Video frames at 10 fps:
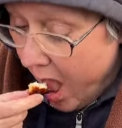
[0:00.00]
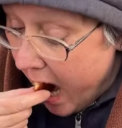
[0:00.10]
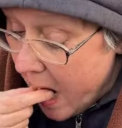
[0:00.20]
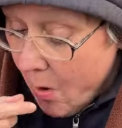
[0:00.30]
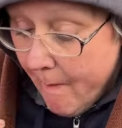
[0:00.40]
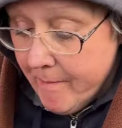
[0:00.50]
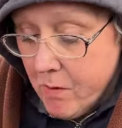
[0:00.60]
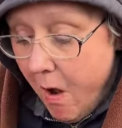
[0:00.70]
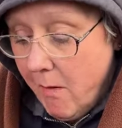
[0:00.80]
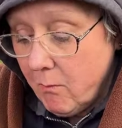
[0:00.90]
But
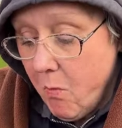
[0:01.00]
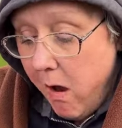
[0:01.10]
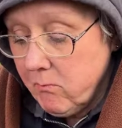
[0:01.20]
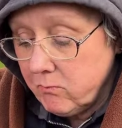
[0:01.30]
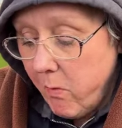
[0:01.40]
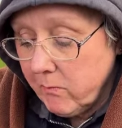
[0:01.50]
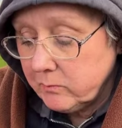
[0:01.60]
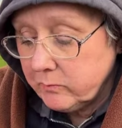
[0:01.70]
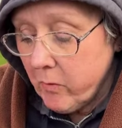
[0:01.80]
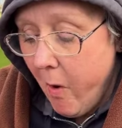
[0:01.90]
halloumi is nice, but
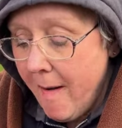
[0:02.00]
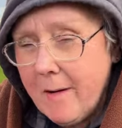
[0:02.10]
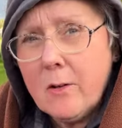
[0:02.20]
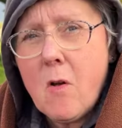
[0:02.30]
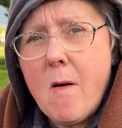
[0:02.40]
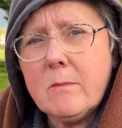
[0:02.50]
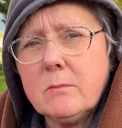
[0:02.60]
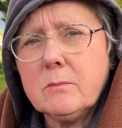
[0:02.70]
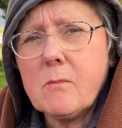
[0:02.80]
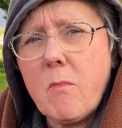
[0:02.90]
for some reason
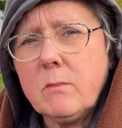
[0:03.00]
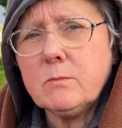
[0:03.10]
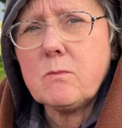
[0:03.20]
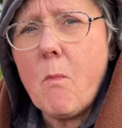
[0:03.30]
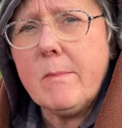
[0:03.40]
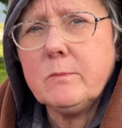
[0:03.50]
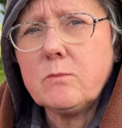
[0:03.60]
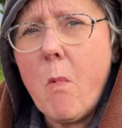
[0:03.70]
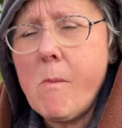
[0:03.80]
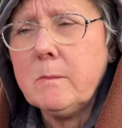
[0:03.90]
it's even nicer today.